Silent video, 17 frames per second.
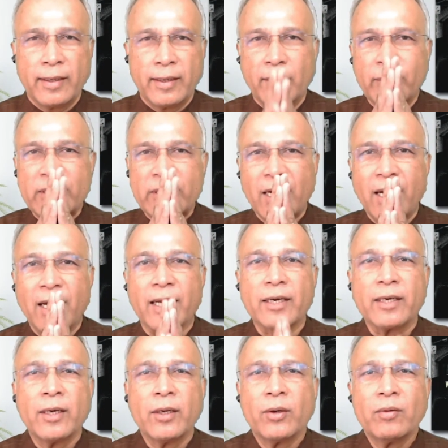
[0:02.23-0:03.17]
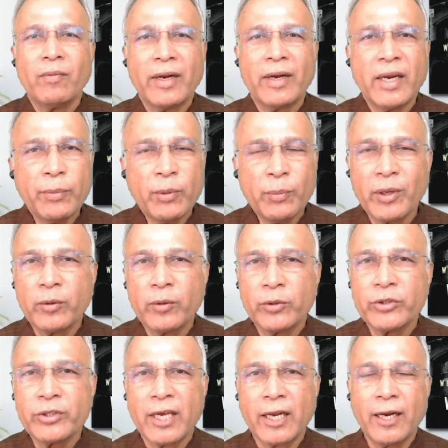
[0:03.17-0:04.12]
Namaskar. Hello and welcome to
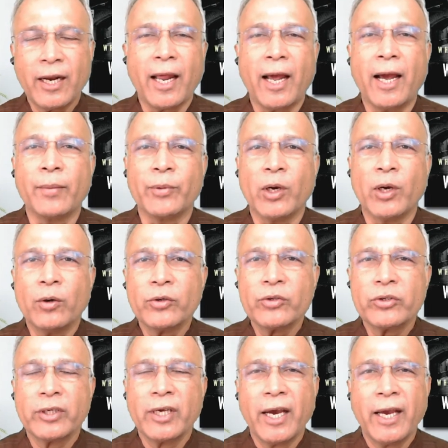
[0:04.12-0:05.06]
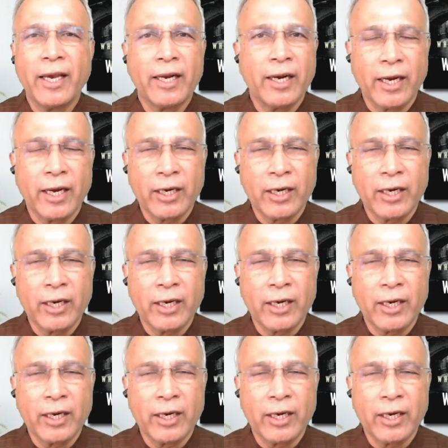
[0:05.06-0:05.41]
PGurus channel. I'm your host Sree Iyer.